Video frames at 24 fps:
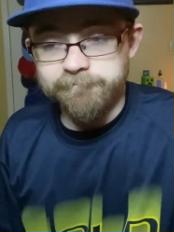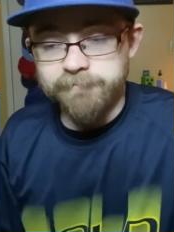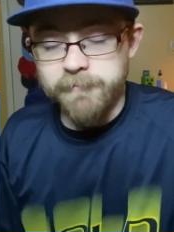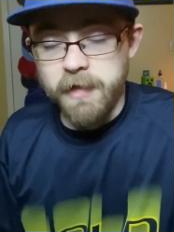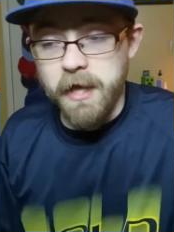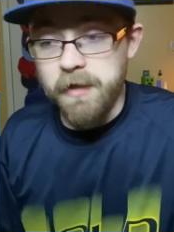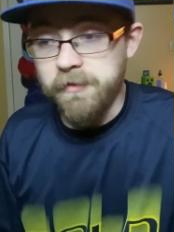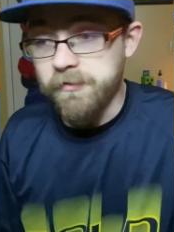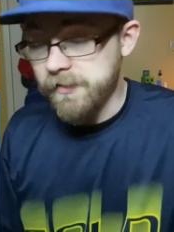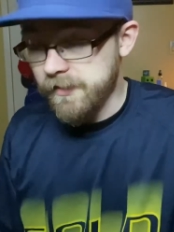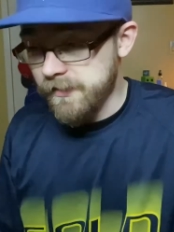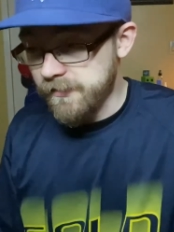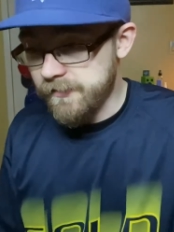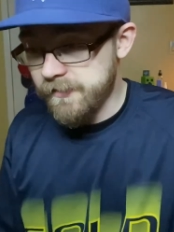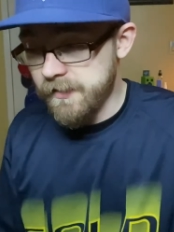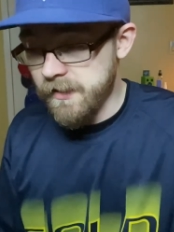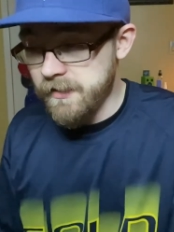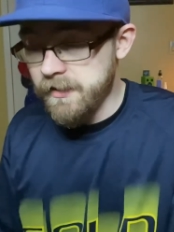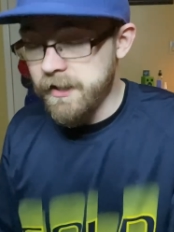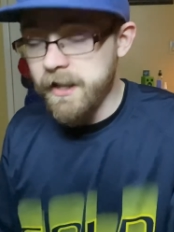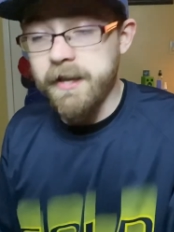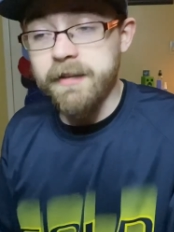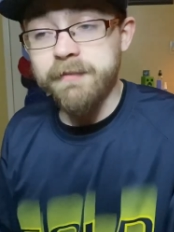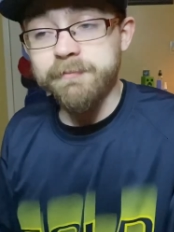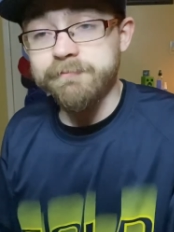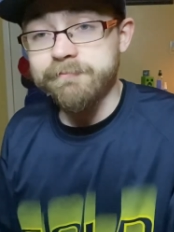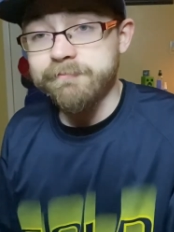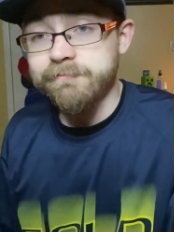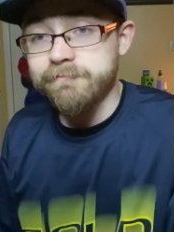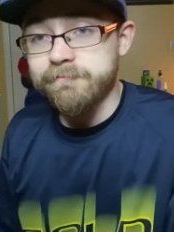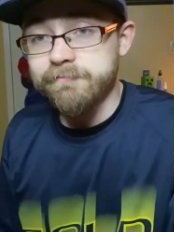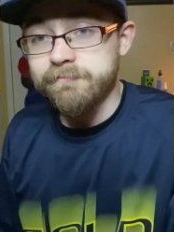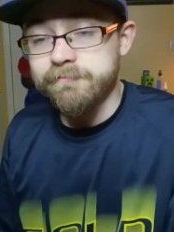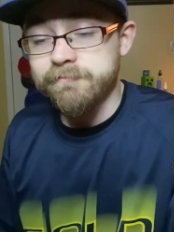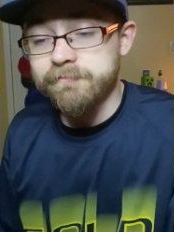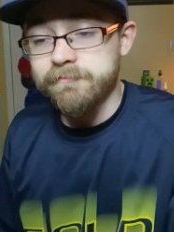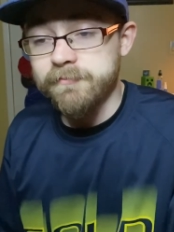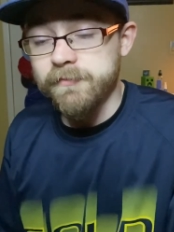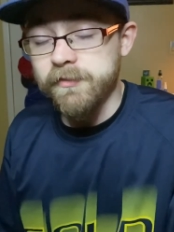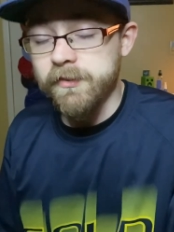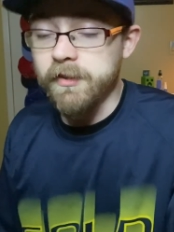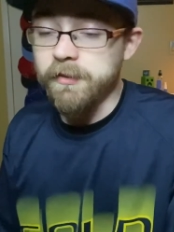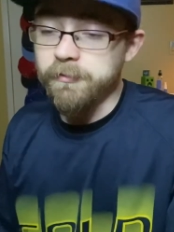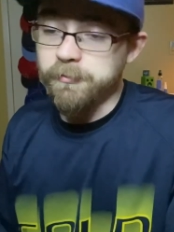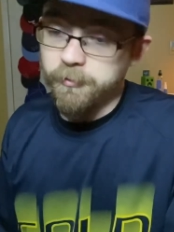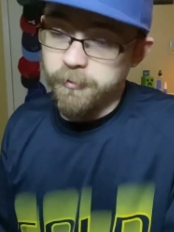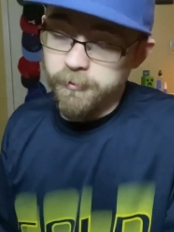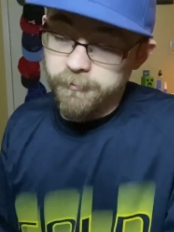I'll see you Sunday.
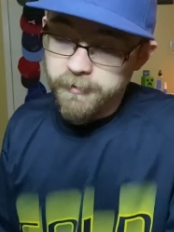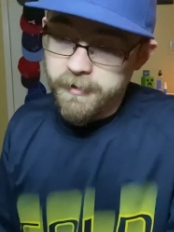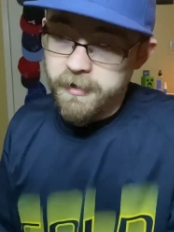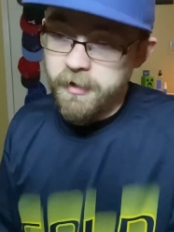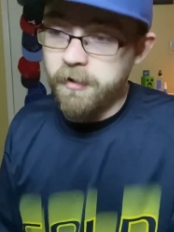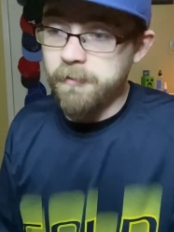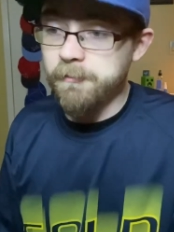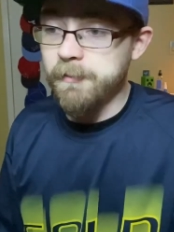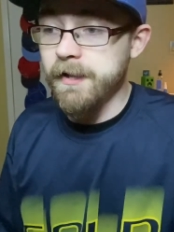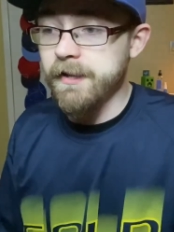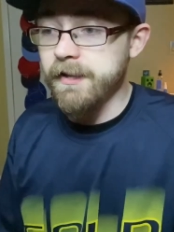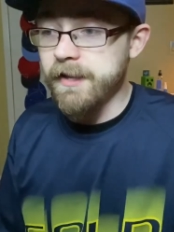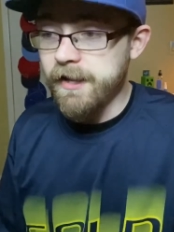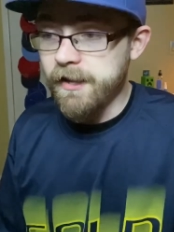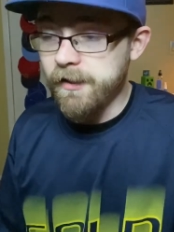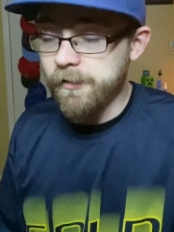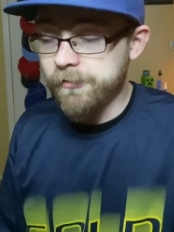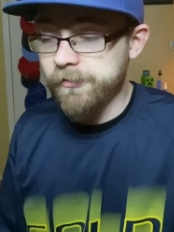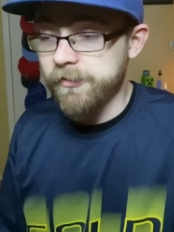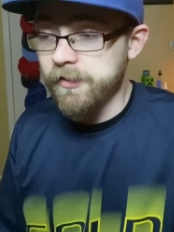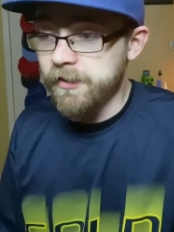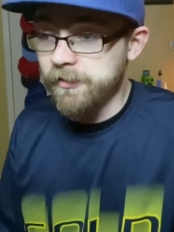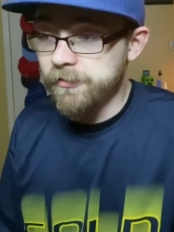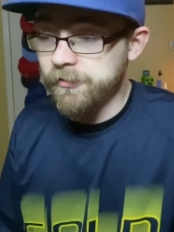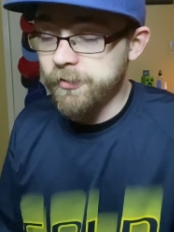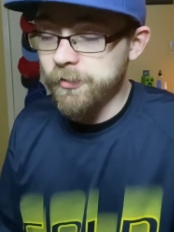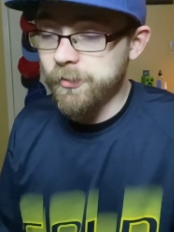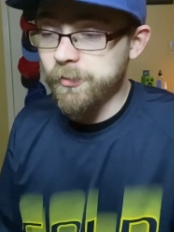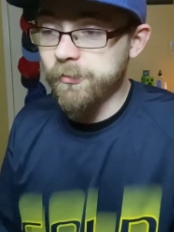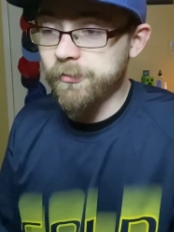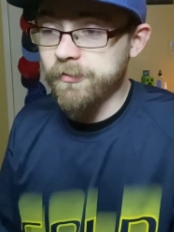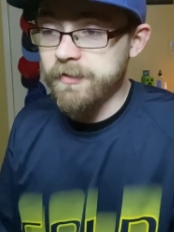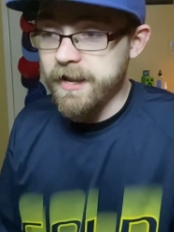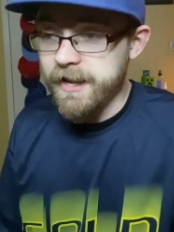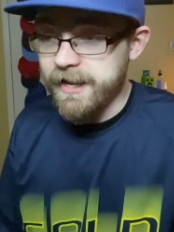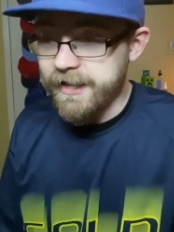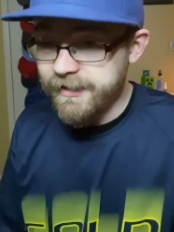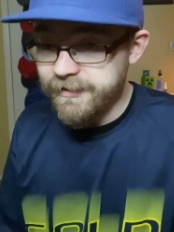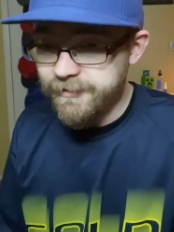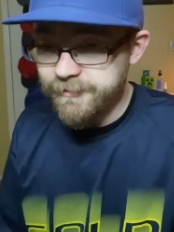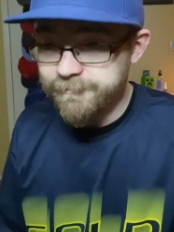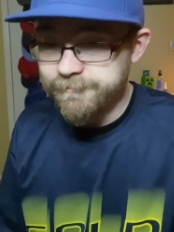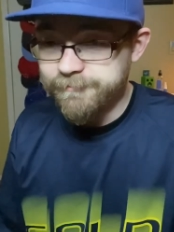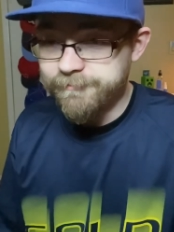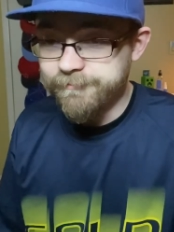See you for a video Monday. I'll see you Tuesday.